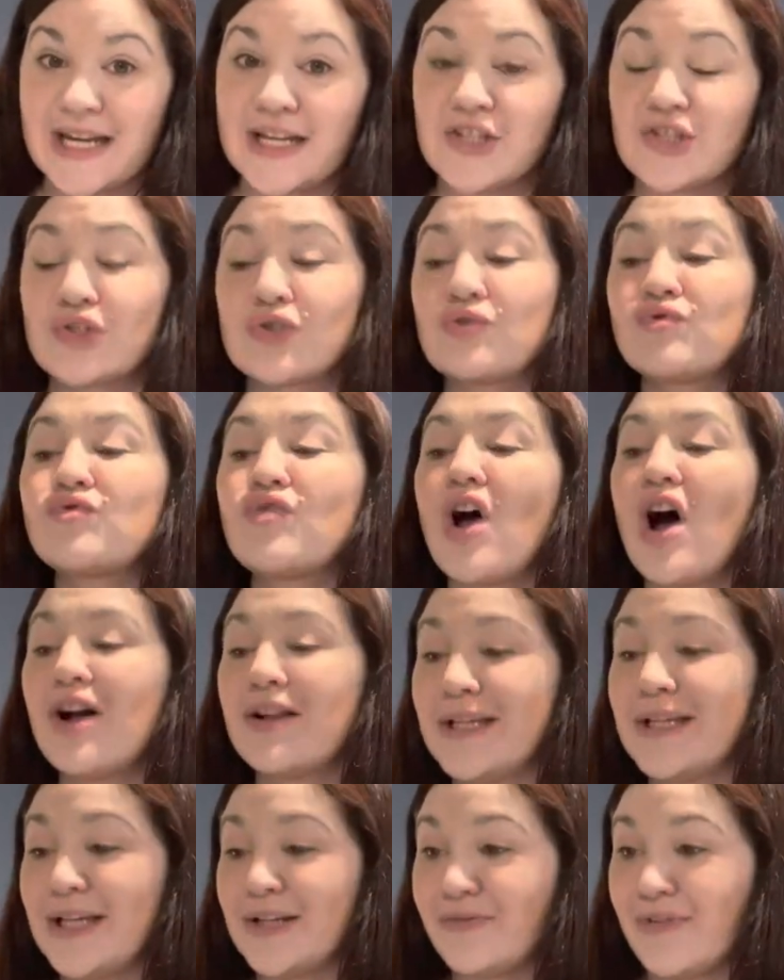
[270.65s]
I
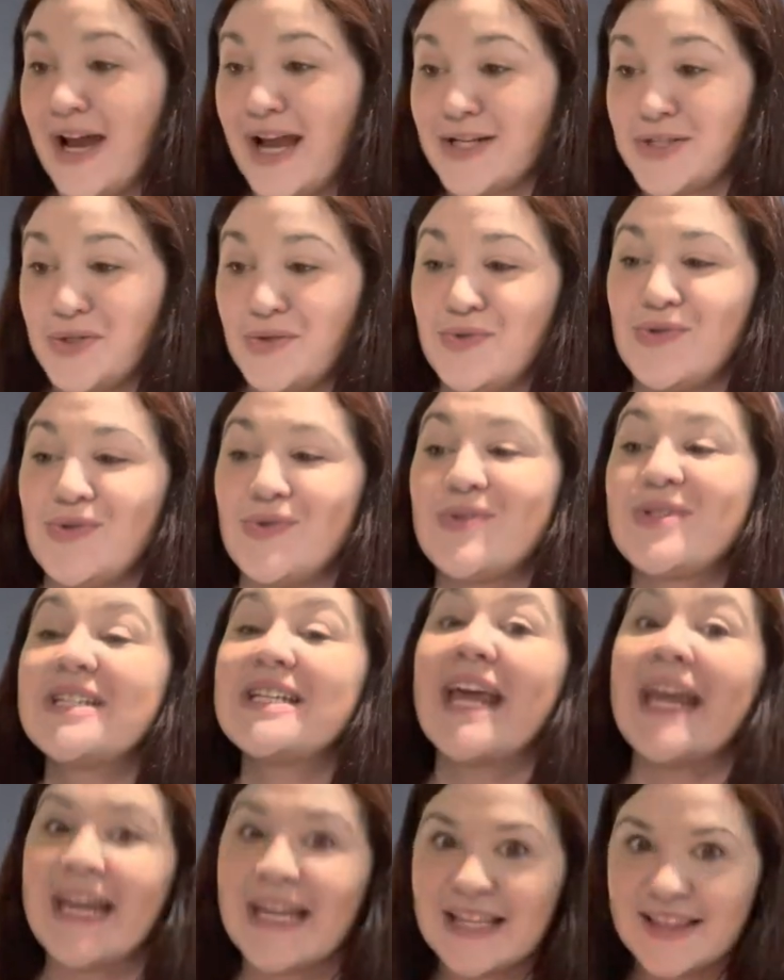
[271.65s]
strongly advise you to
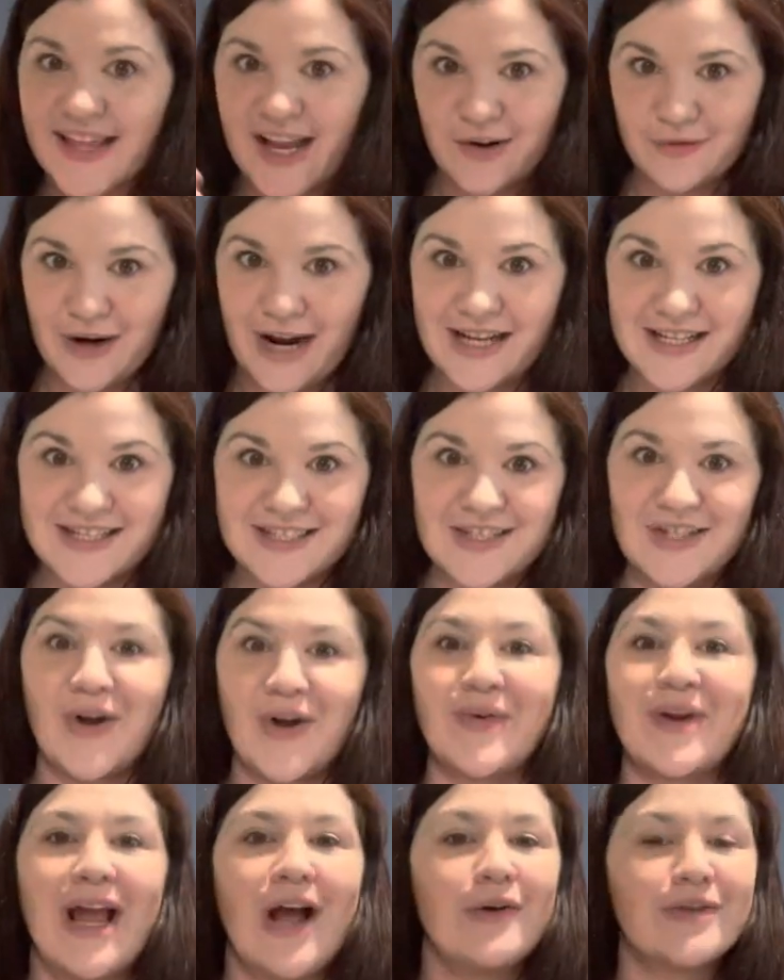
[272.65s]
take that rest, you
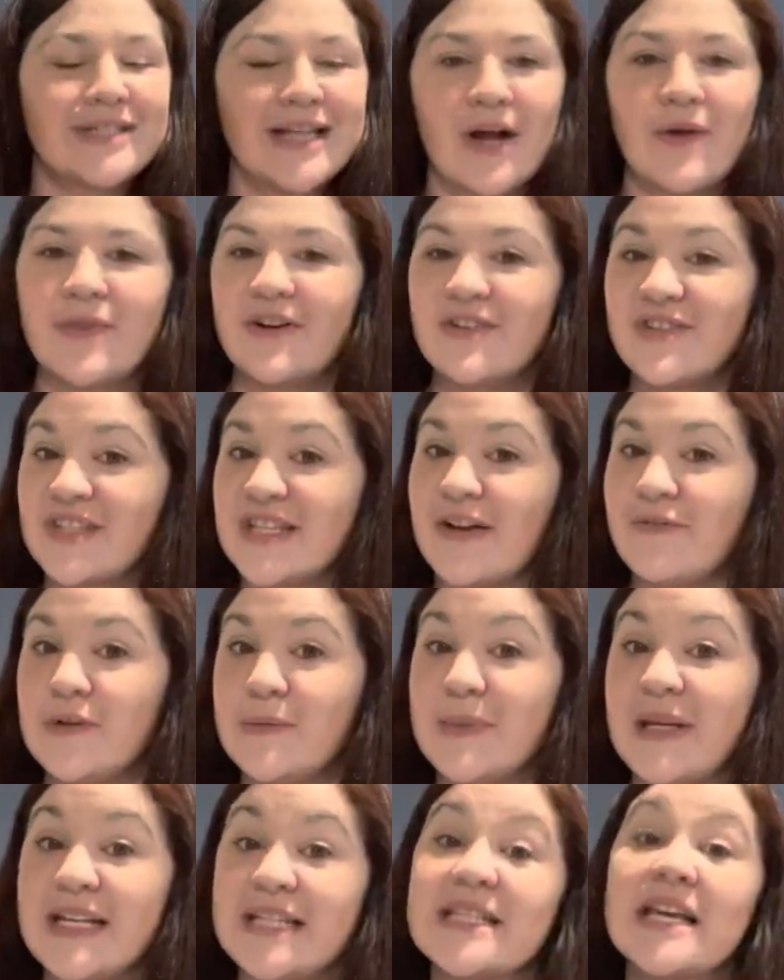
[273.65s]
know, count out those 7
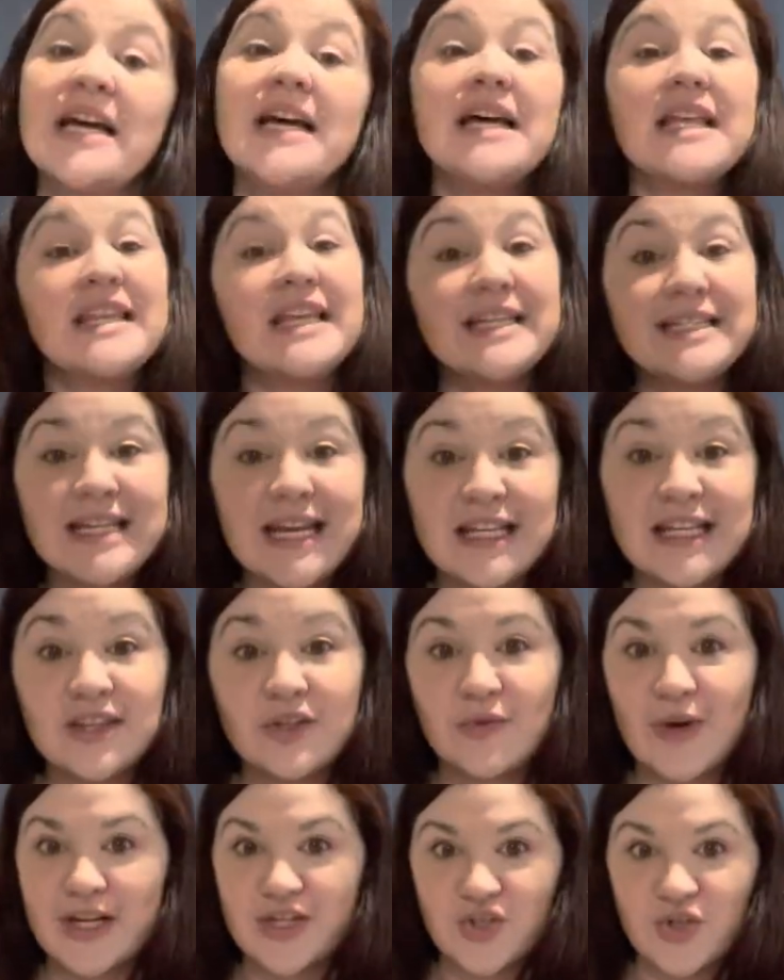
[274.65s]
beats, then take
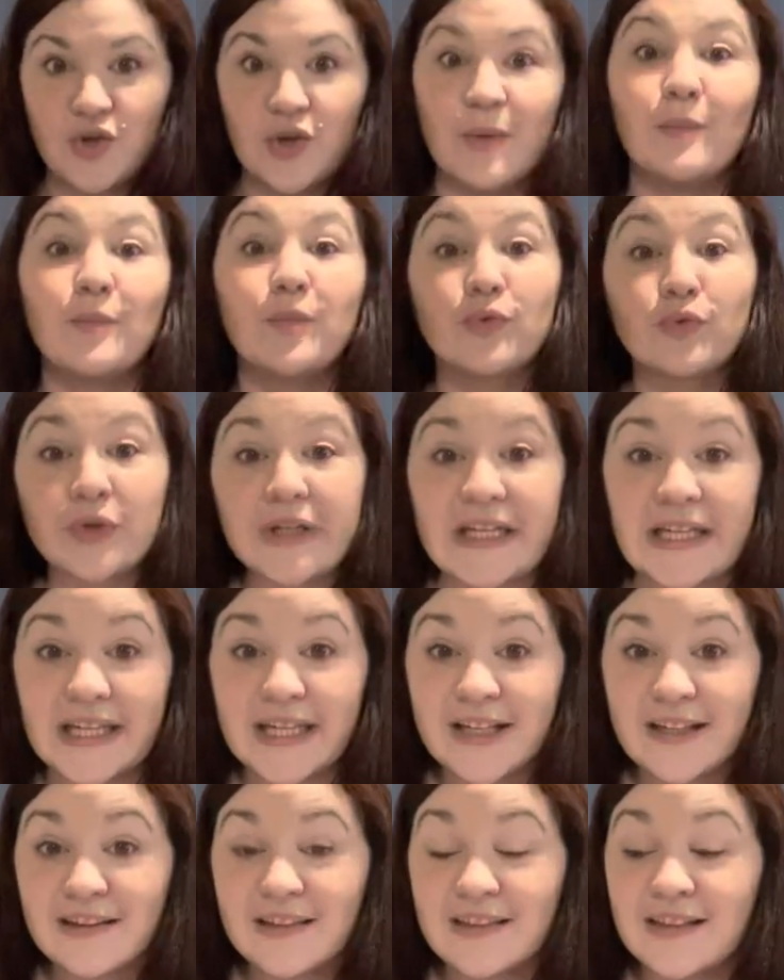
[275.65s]
the rest so you can
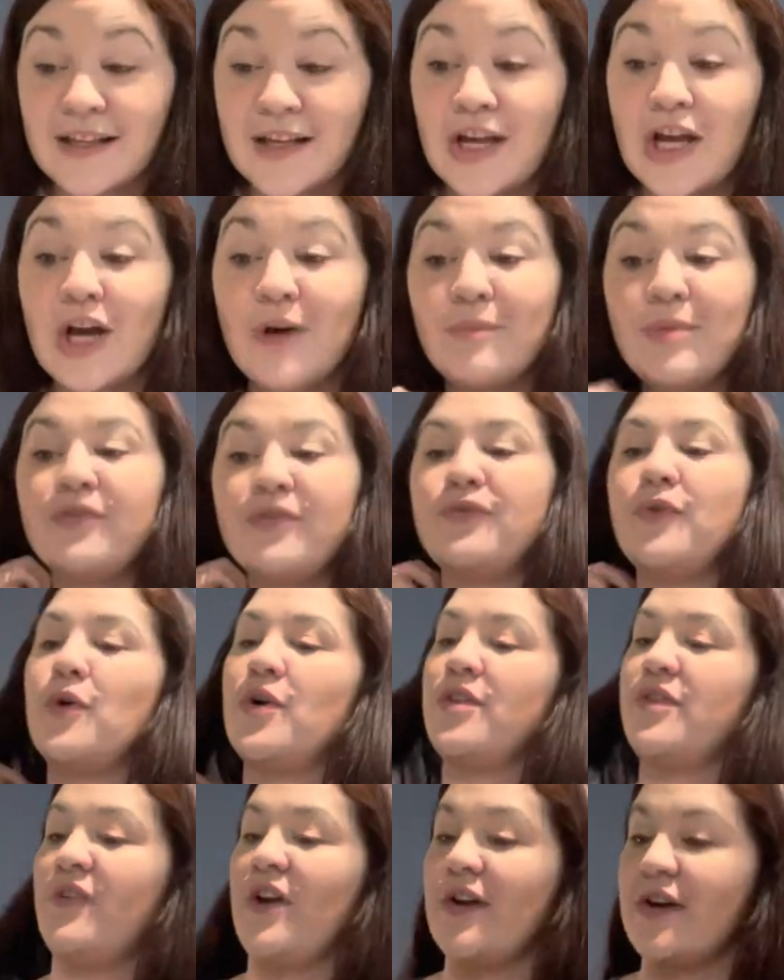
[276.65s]
breathe
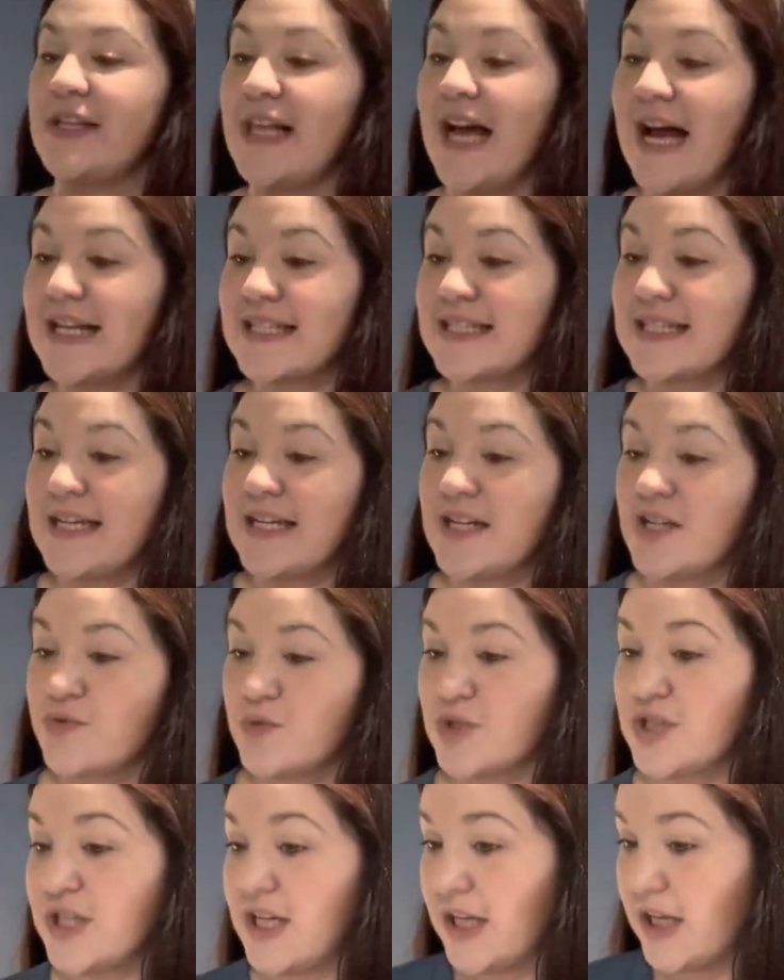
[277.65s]
before the very last thing, because
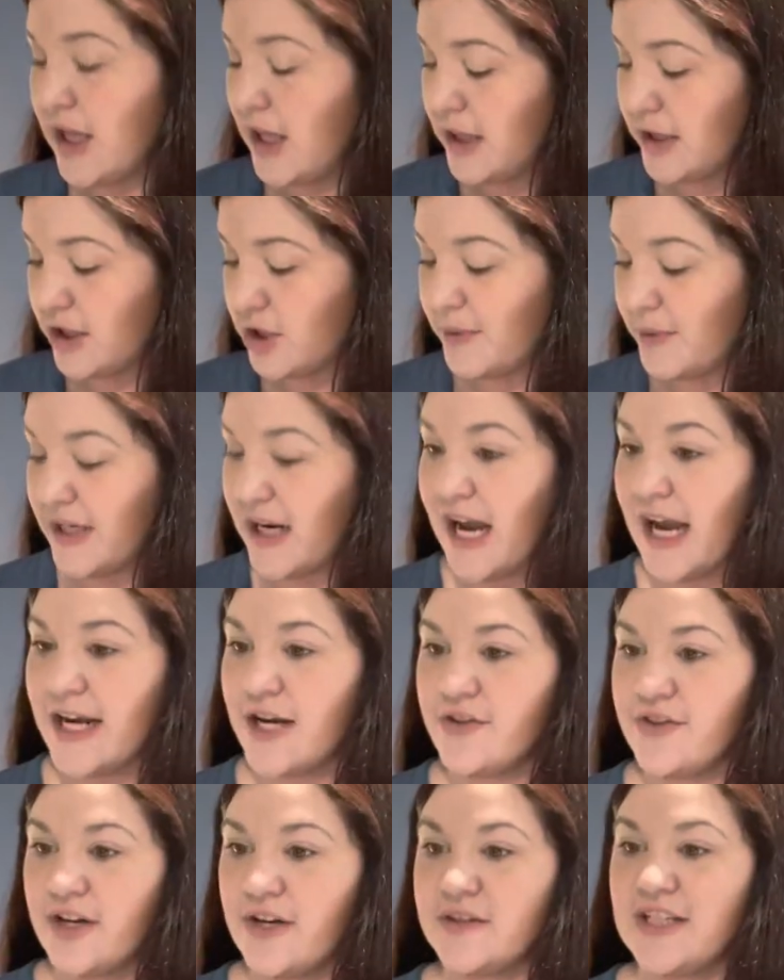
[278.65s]
we're sitting a little bit
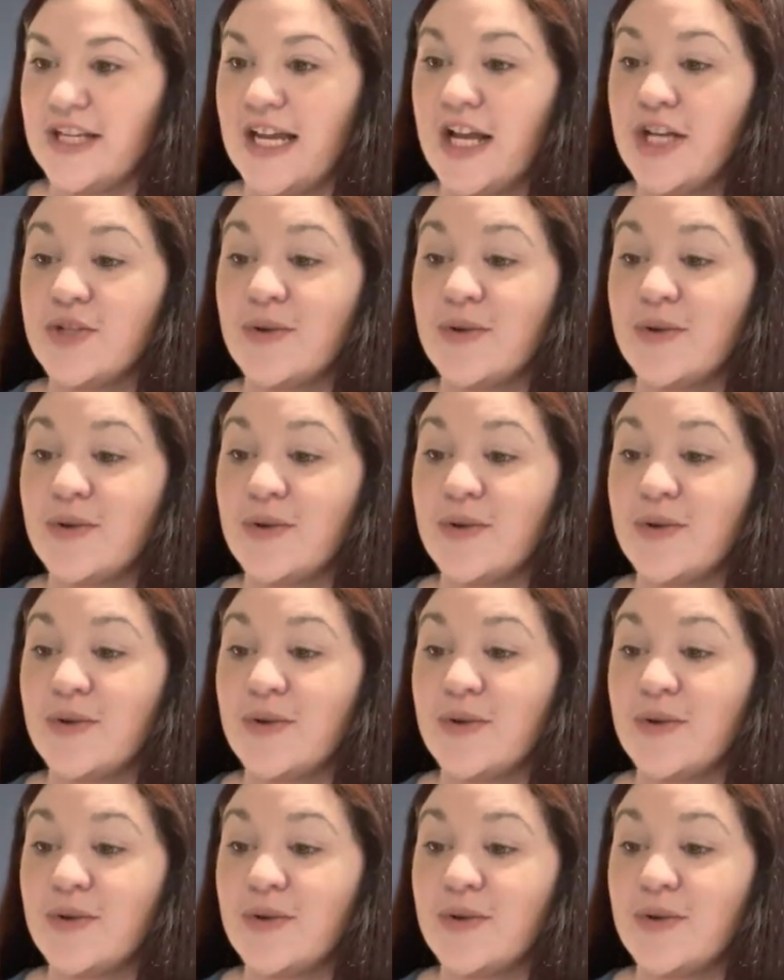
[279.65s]
higher there at the end.